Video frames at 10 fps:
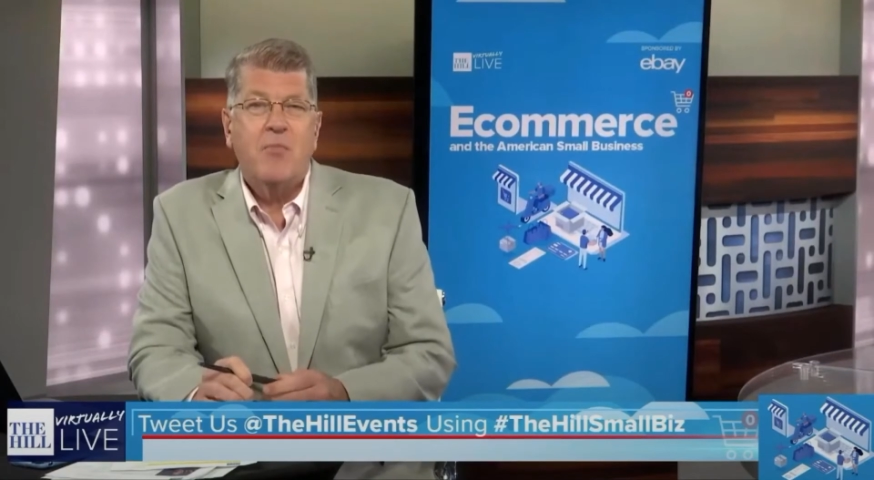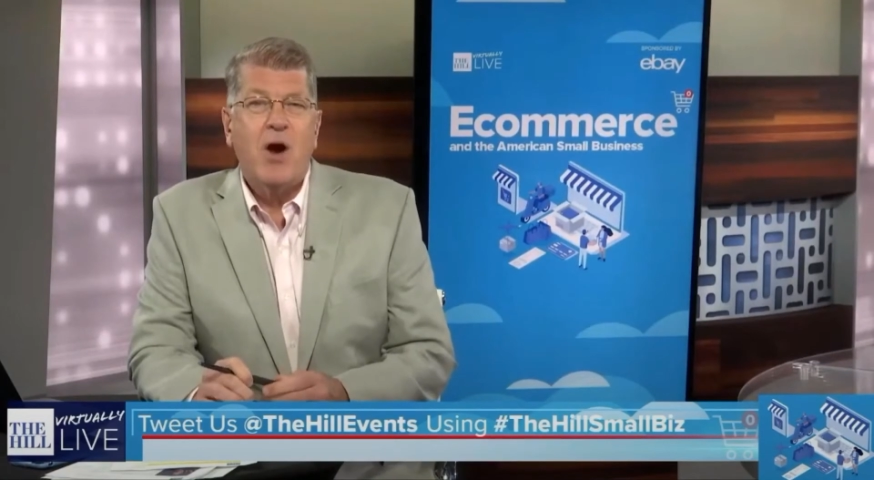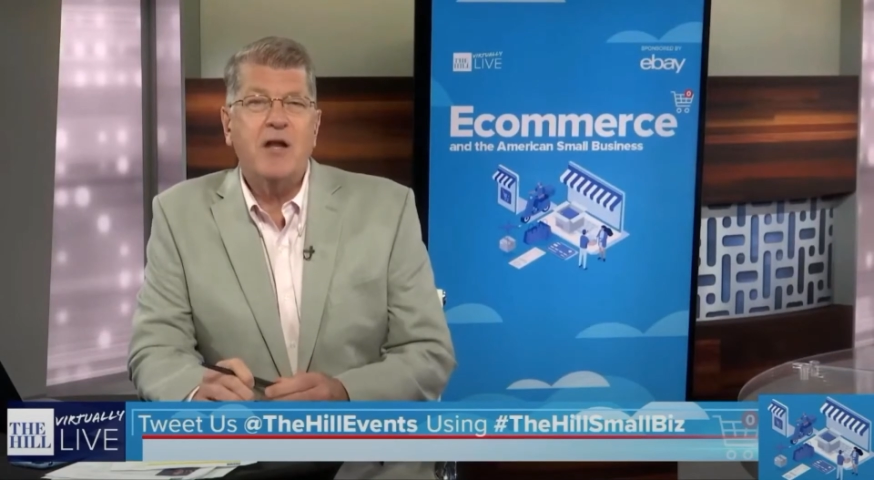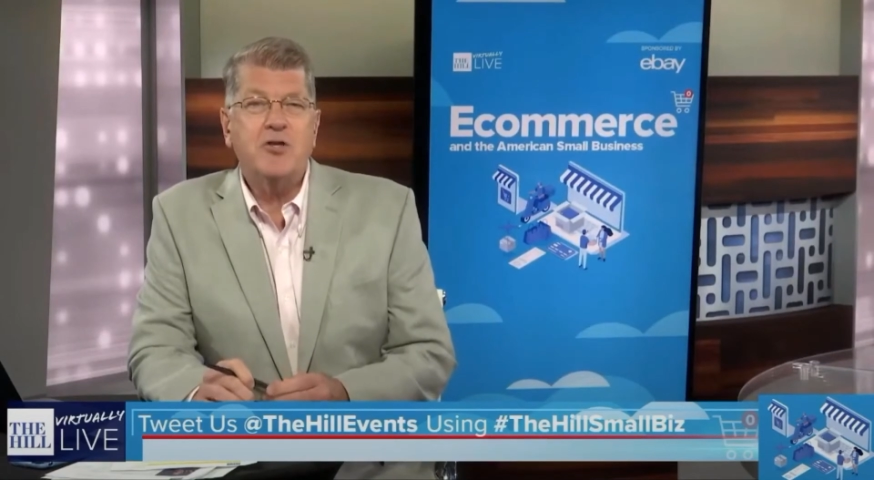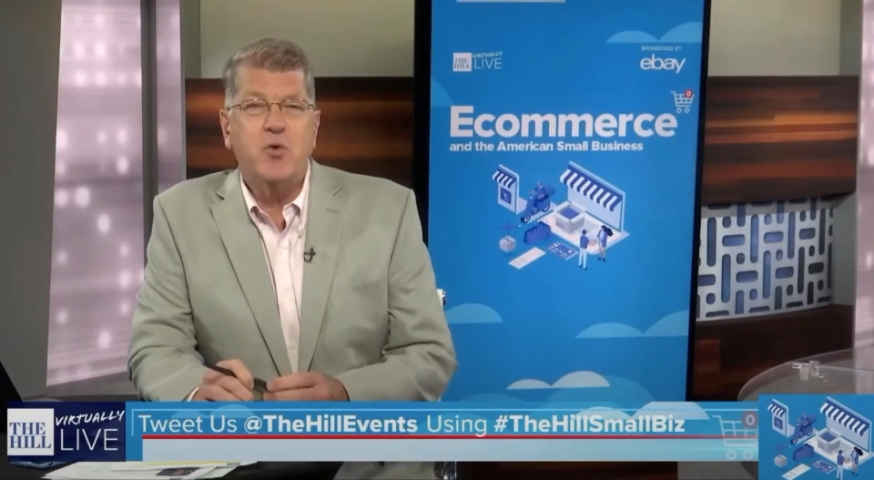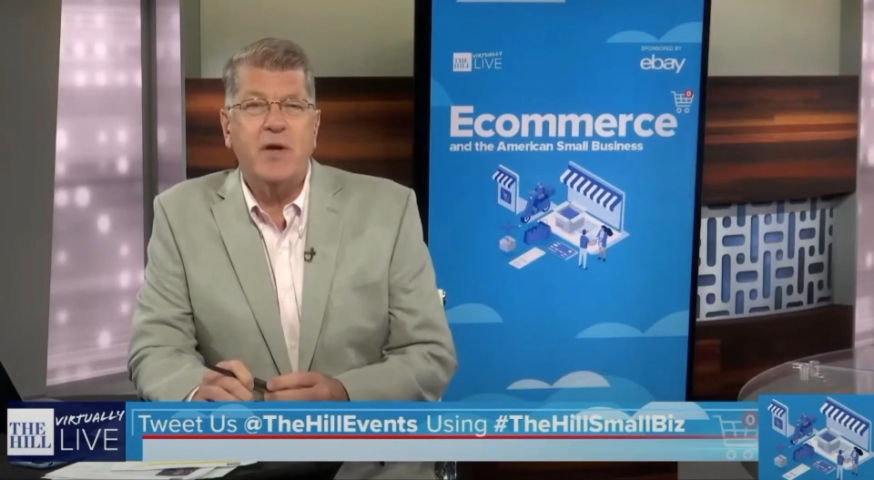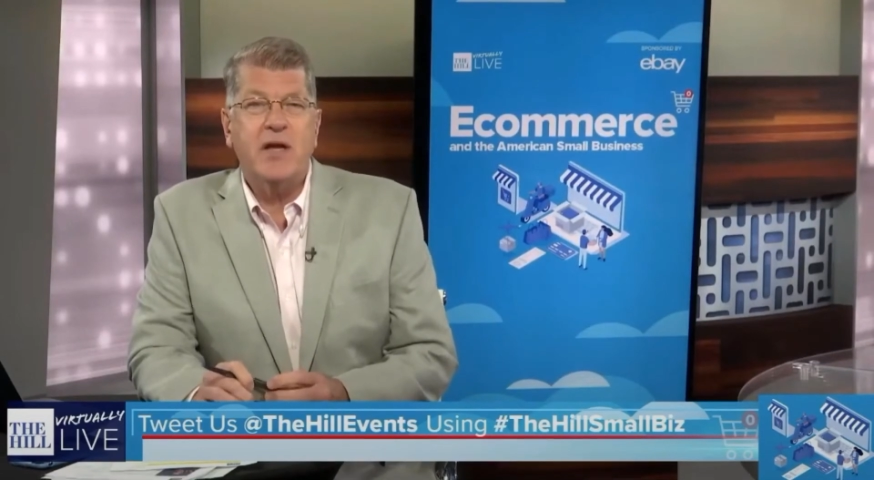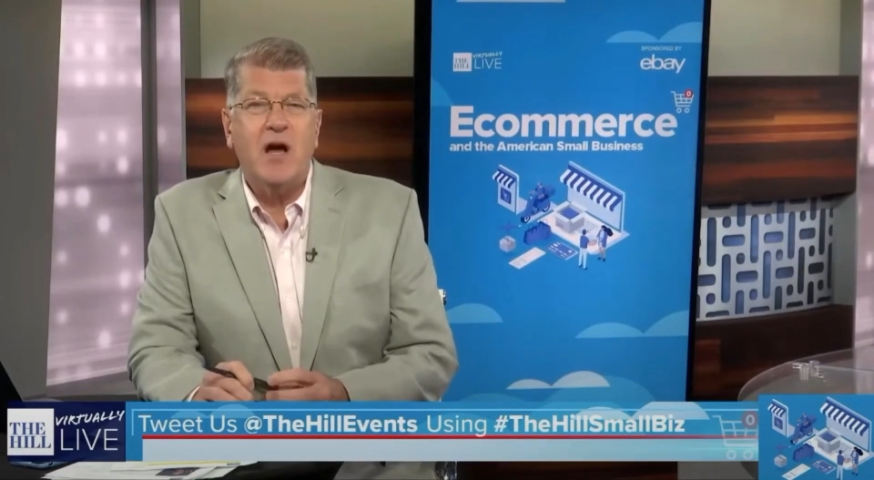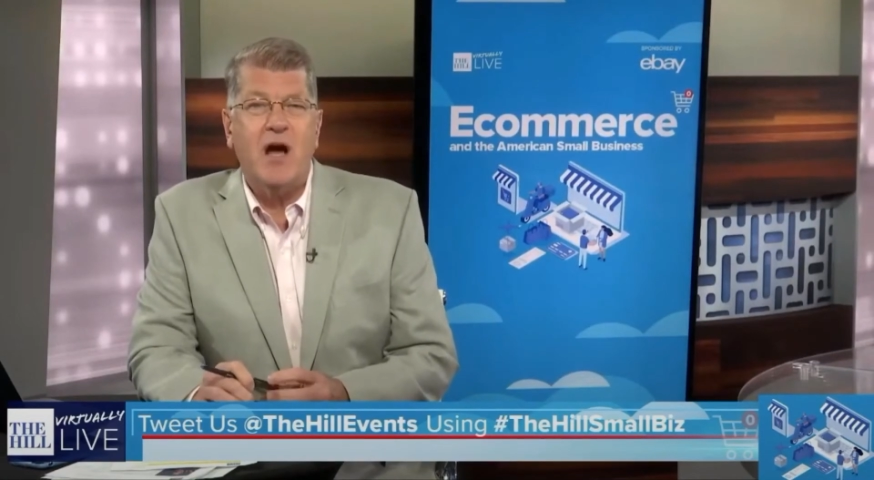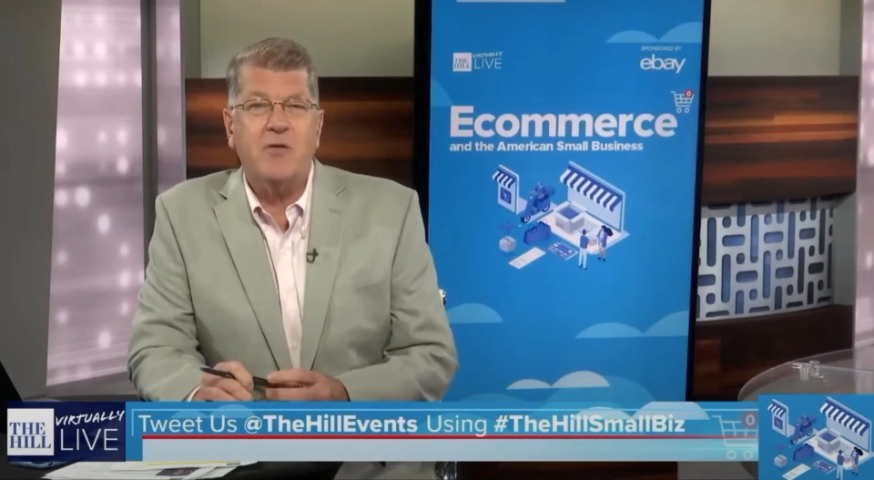Prior to
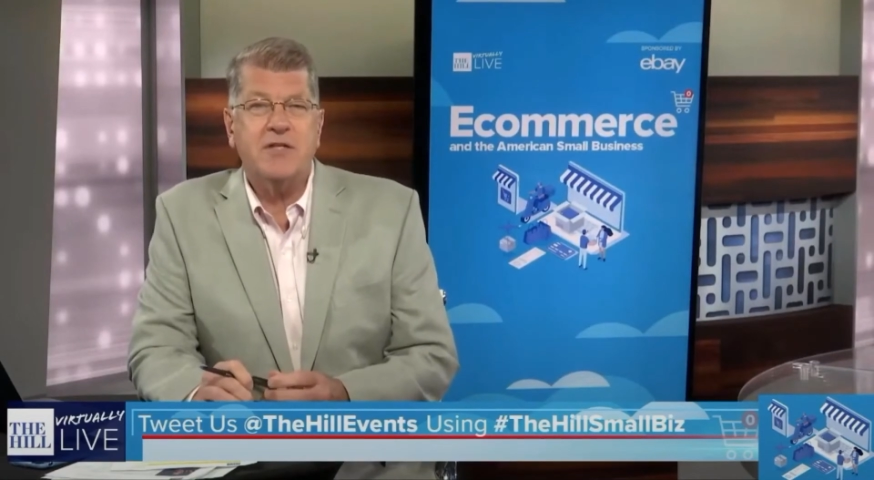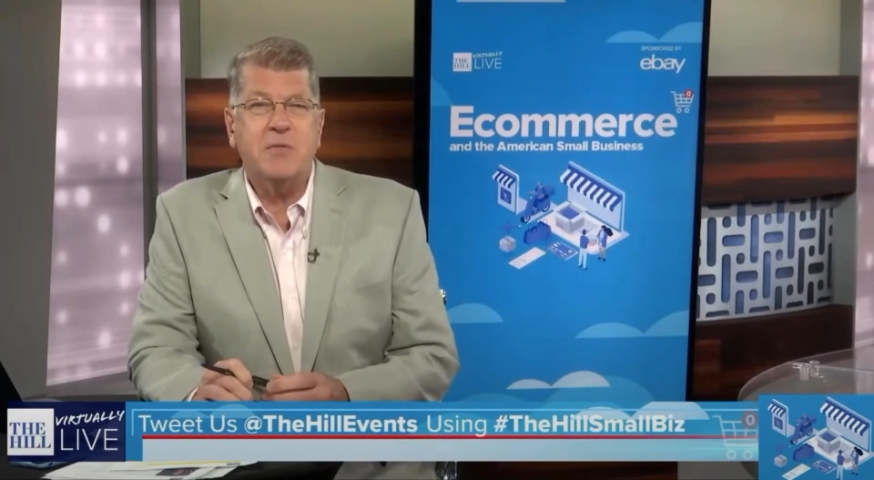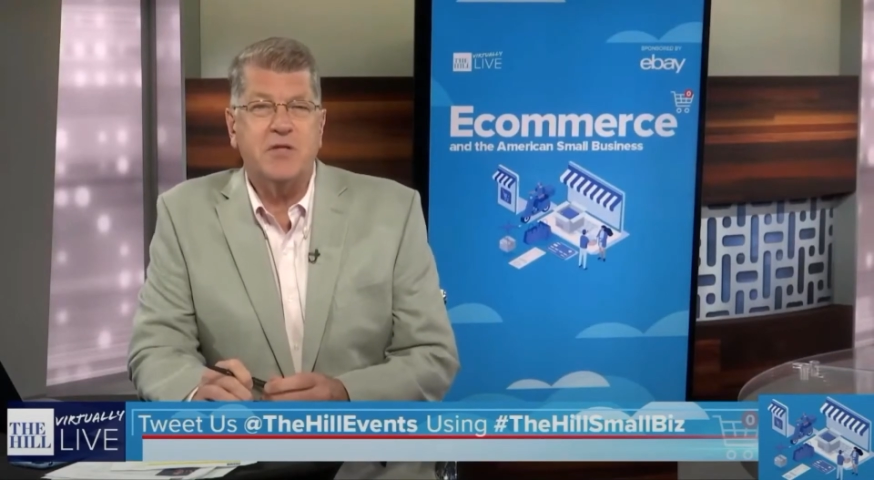joining Congress,